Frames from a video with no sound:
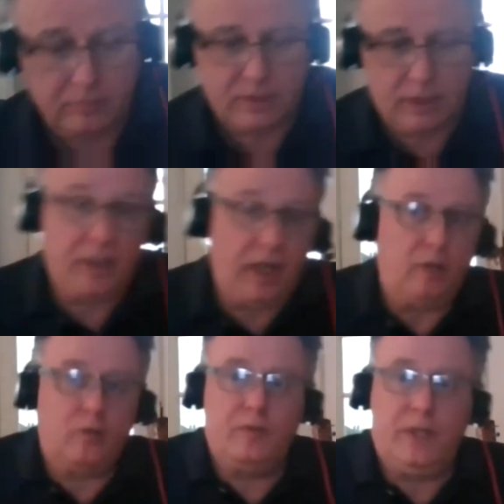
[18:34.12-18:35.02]
some kind
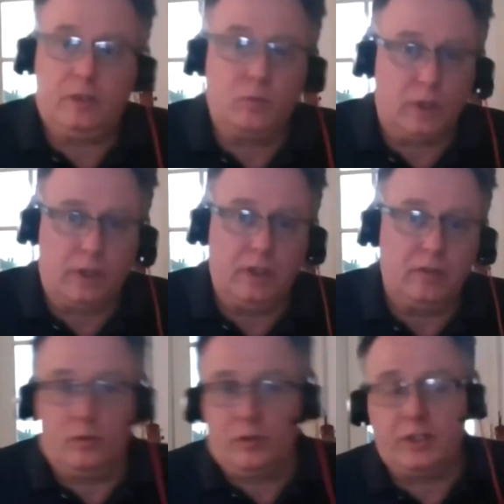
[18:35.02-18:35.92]
of networking
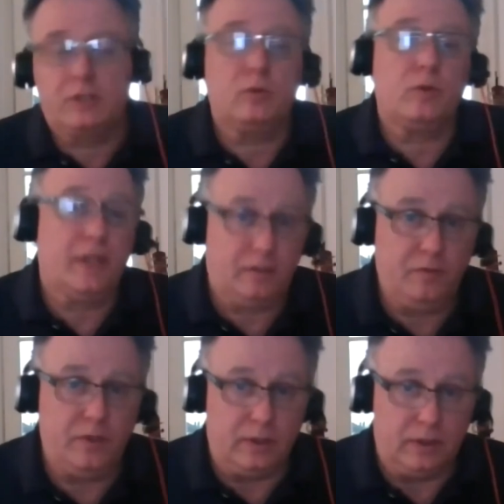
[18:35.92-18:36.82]
for this or that
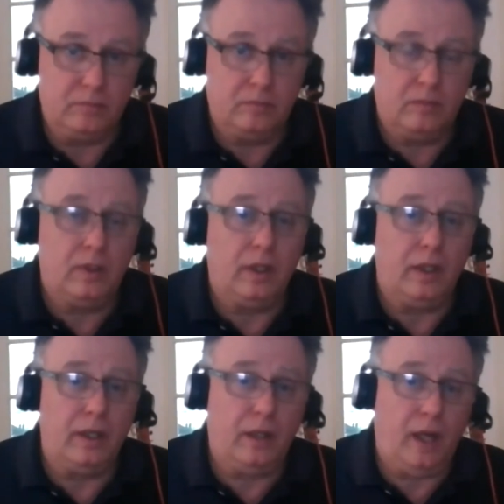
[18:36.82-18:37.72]
field.
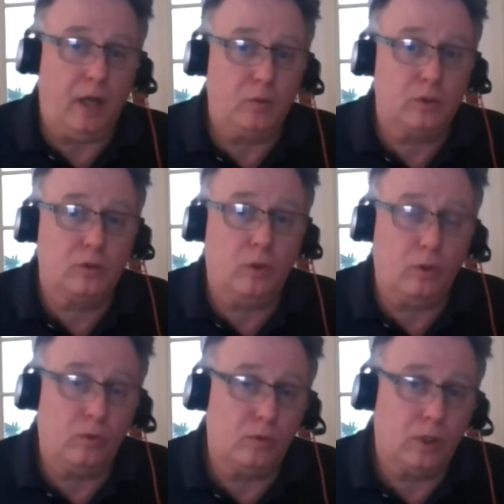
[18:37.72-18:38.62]
And I would
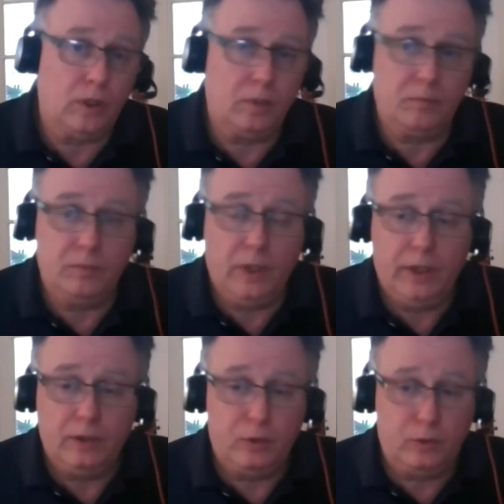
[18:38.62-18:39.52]
go um,
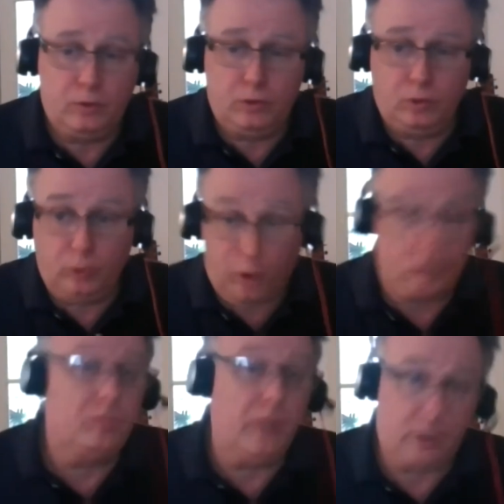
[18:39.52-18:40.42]
to a lot of
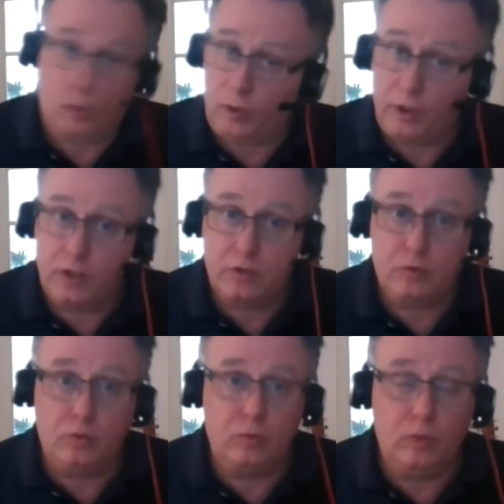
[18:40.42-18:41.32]
my colleagues
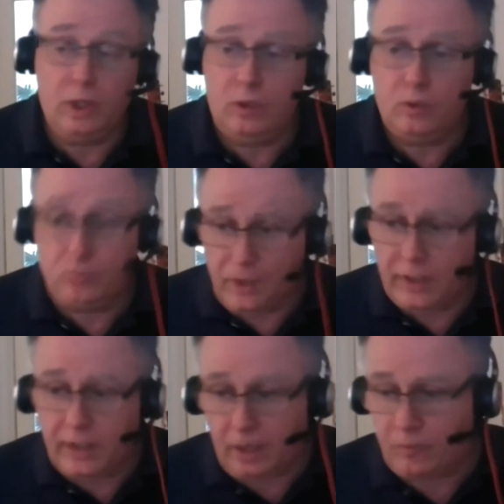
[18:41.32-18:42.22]
who, who really
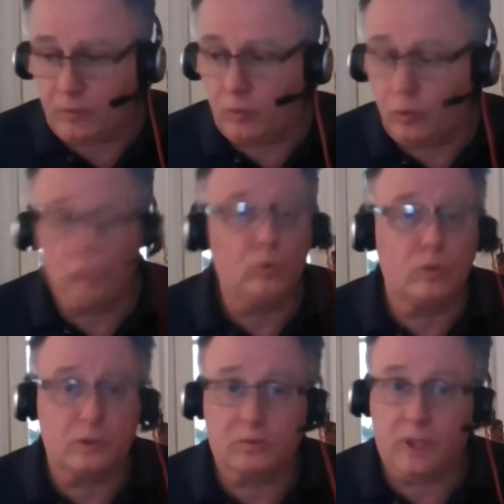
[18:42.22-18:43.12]
come from all
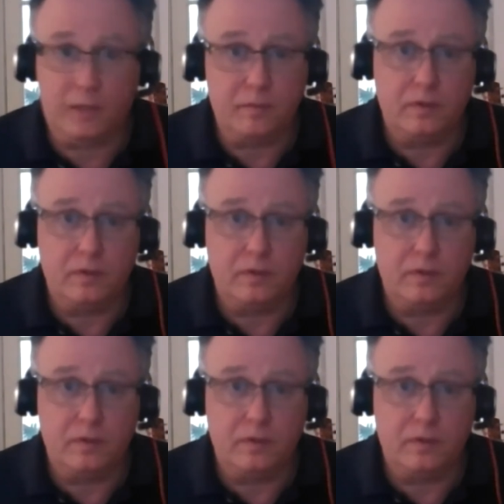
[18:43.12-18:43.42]
walks of life,